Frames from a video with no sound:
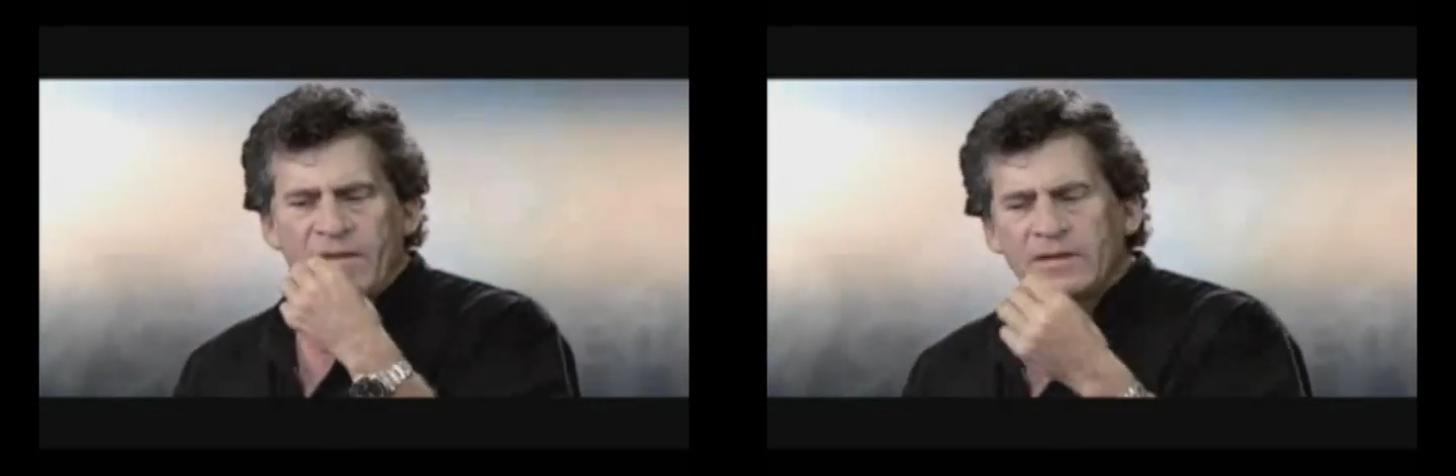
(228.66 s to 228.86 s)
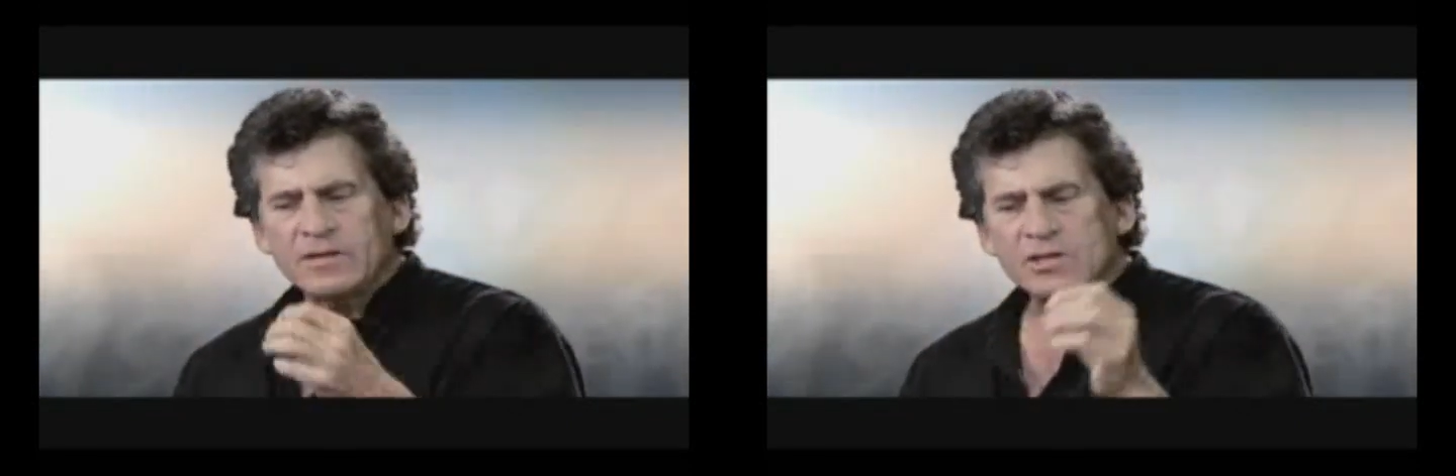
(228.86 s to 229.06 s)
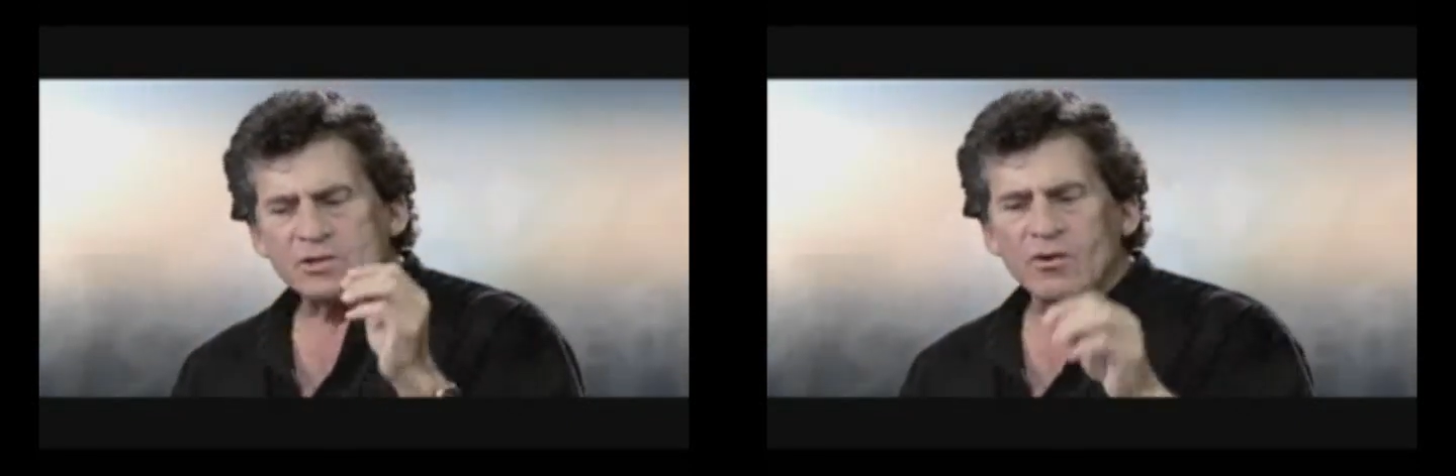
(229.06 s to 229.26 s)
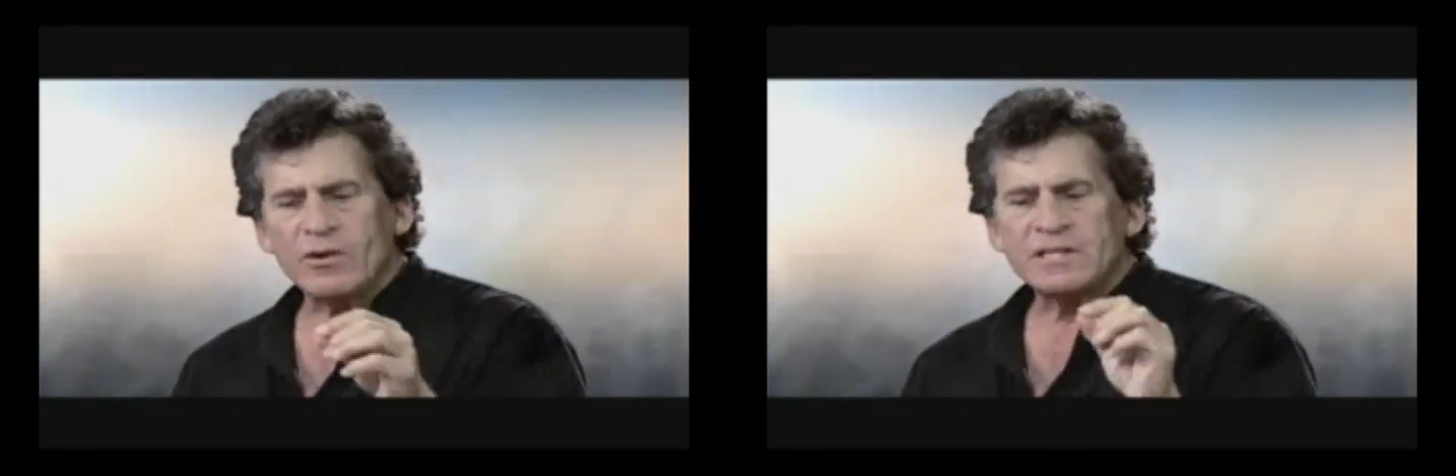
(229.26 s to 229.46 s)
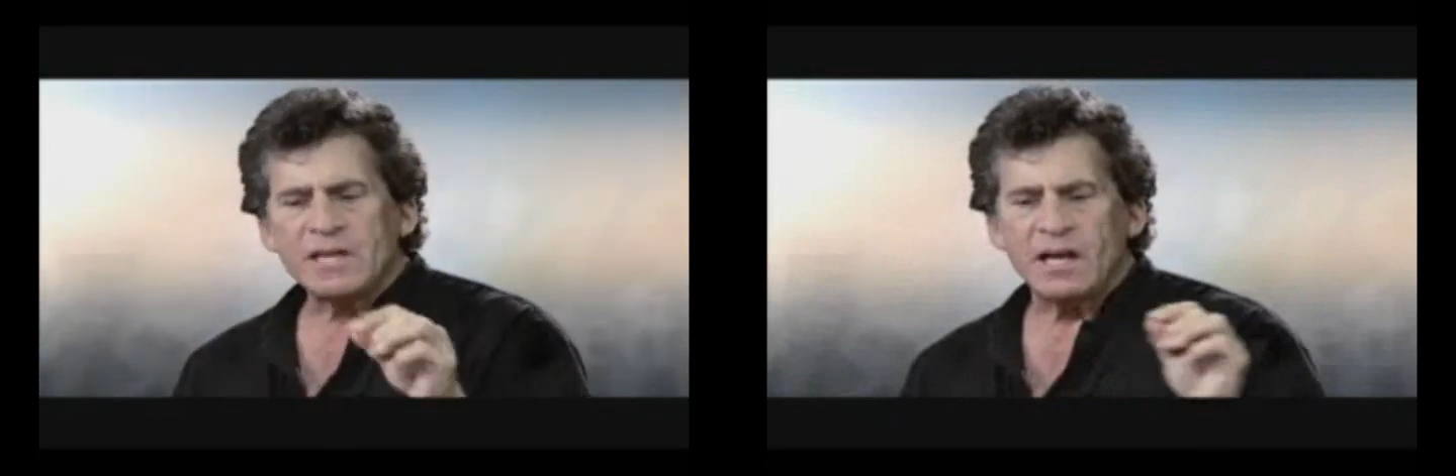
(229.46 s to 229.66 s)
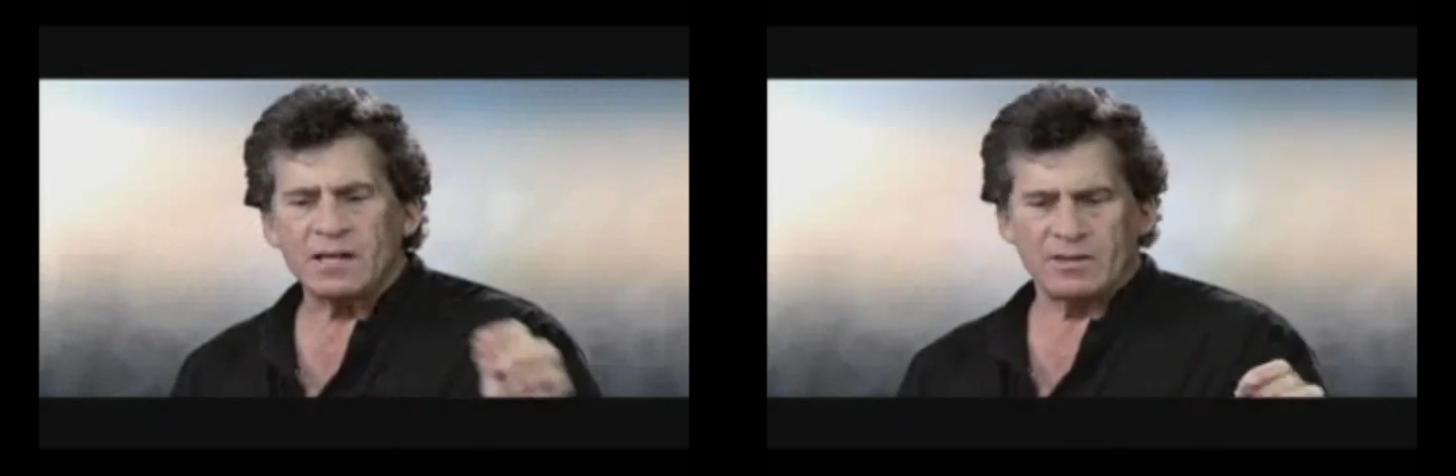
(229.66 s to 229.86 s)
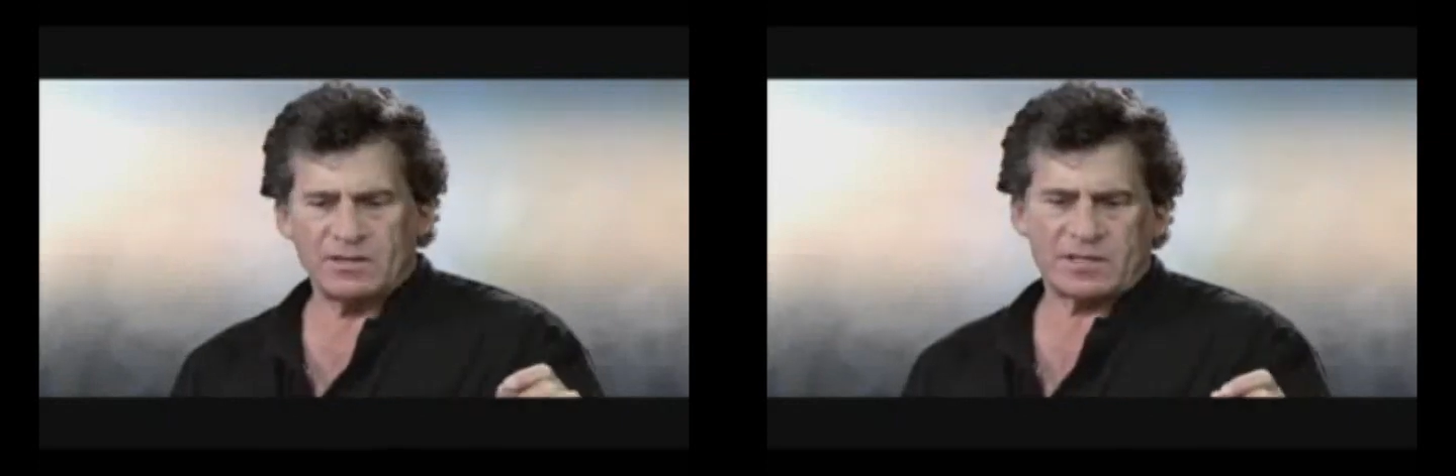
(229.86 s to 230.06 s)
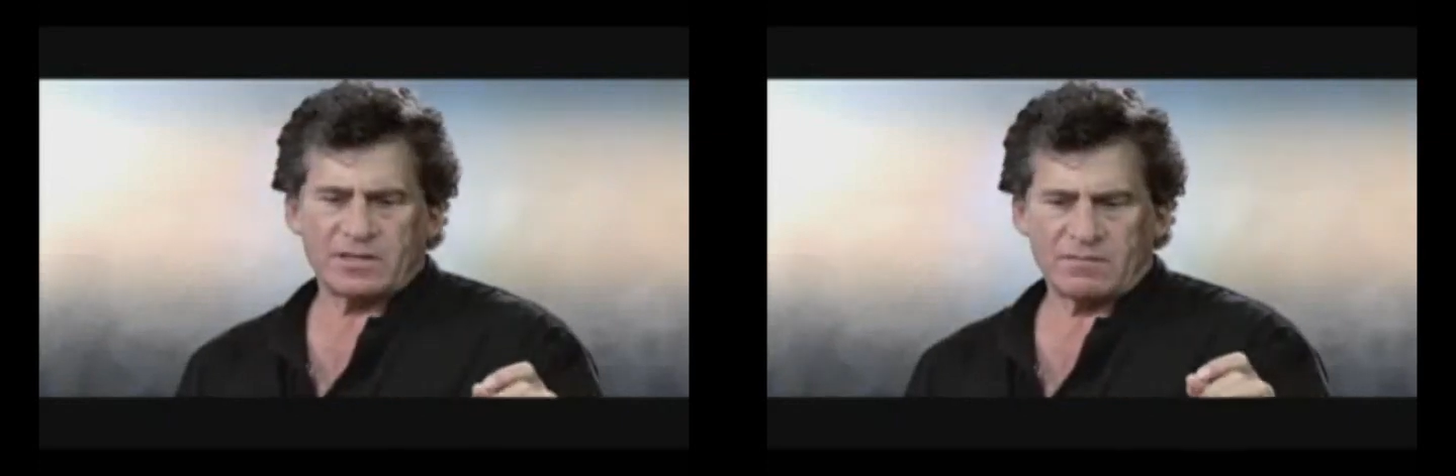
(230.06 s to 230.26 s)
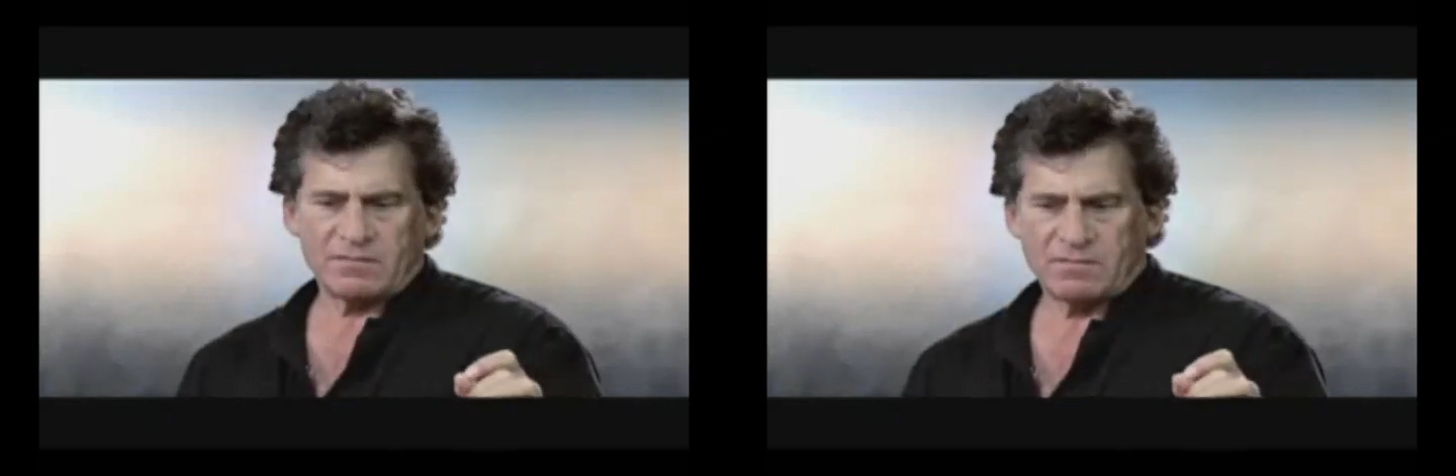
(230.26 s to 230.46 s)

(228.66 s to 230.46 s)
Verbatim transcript: I think the storytellers